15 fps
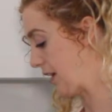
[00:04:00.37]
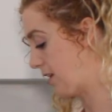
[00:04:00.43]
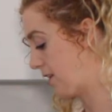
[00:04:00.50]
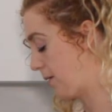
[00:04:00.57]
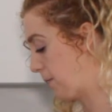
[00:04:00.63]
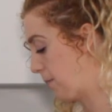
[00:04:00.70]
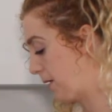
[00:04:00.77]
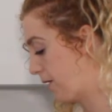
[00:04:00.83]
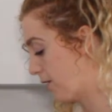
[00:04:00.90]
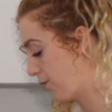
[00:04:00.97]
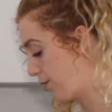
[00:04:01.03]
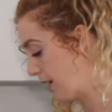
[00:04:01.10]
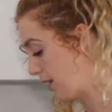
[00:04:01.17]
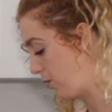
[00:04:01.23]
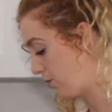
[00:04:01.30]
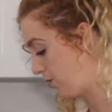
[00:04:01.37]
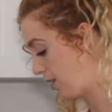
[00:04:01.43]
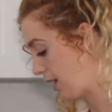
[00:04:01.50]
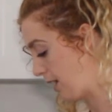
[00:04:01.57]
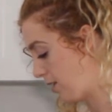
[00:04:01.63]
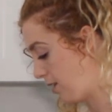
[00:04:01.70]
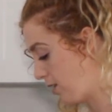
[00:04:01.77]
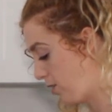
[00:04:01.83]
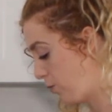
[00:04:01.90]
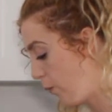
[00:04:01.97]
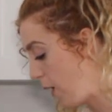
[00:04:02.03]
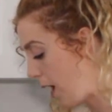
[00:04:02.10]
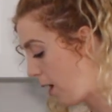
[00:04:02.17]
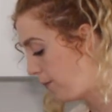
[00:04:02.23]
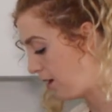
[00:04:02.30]
It's a bigger granule size as
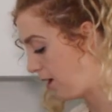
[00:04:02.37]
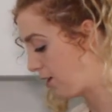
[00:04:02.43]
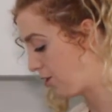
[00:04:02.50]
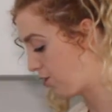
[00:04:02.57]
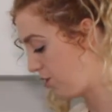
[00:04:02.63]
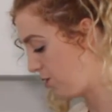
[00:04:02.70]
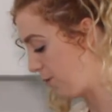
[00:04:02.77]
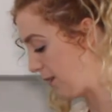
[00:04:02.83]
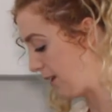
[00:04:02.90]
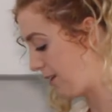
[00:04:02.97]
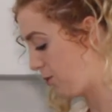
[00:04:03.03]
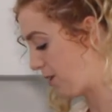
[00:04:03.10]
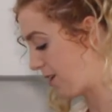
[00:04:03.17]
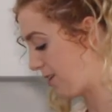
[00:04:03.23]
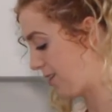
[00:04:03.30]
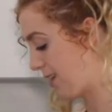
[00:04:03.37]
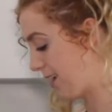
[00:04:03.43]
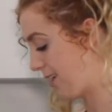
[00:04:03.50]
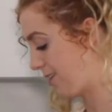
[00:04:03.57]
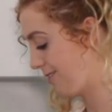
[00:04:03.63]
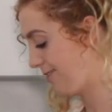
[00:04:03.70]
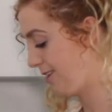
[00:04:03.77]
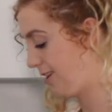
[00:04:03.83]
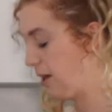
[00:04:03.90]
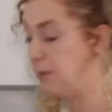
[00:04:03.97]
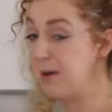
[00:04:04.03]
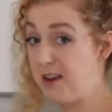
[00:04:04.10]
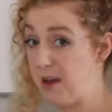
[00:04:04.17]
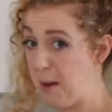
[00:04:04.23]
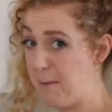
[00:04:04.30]
well. They're not too big where it's like it
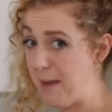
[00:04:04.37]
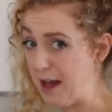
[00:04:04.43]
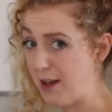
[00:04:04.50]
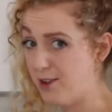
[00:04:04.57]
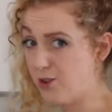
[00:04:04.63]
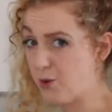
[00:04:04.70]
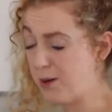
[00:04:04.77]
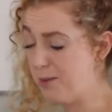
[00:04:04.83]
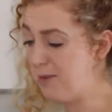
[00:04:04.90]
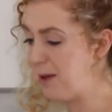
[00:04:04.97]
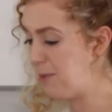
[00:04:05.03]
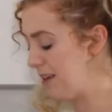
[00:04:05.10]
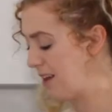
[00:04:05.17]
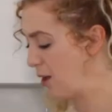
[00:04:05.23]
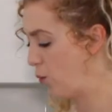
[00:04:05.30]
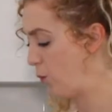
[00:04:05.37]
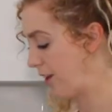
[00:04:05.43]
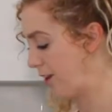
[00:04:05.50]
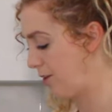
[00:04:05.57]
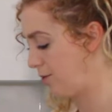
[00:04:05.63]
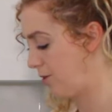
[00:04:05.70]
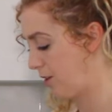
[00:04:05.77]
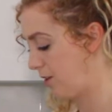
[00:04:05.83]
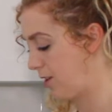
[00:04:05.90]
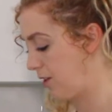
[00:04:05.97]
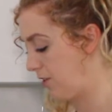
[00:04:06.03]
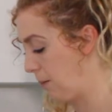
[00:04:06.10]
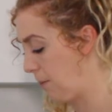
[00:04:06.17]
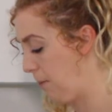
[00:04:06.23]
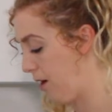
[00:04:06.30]
might not melt, or it might be like weird
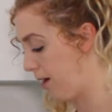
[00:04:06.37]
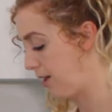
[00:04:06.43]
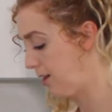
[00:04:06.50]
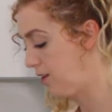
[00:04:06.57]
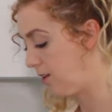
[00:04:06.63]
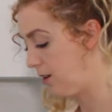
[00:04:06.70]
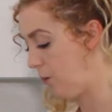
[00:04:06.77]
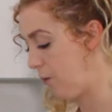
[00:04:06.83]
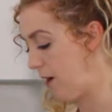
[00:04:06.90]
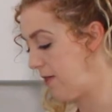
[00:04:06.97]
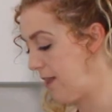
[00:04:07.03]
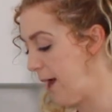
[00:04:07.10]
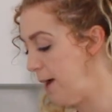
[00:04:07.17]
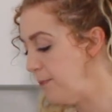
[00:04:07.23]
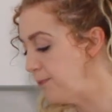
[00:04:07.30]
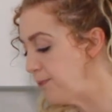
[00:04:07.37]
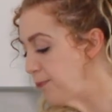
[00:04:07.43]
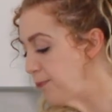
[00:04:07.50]
salty pockets. You don't want that.